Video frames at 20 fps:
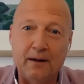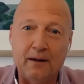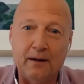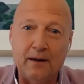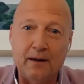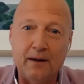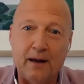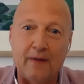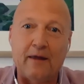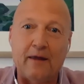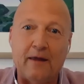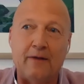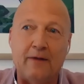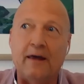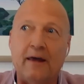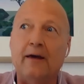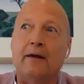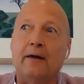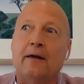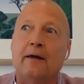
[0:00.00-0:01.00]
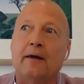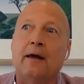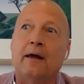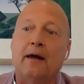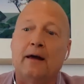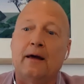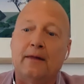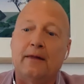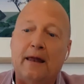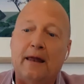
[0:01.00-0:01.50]
And
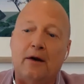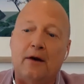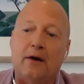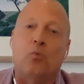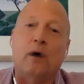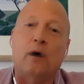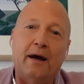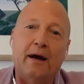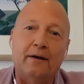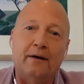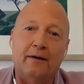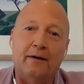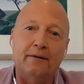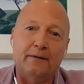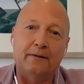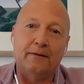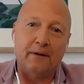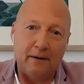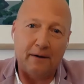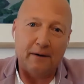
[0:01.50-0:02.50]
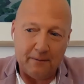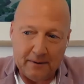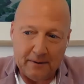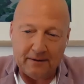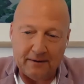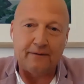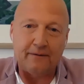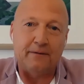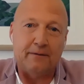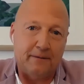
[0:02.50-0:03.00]
that awareness
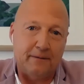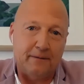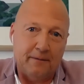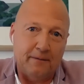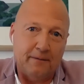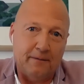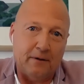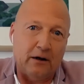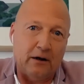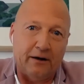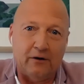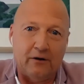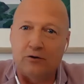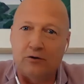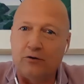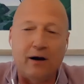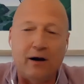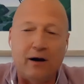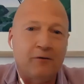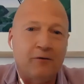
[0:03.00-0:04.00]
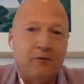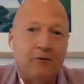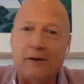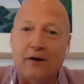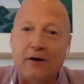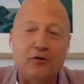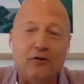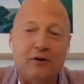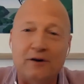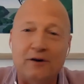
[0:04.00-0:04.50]
is the lead to
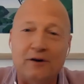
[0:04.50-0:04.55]
transformation.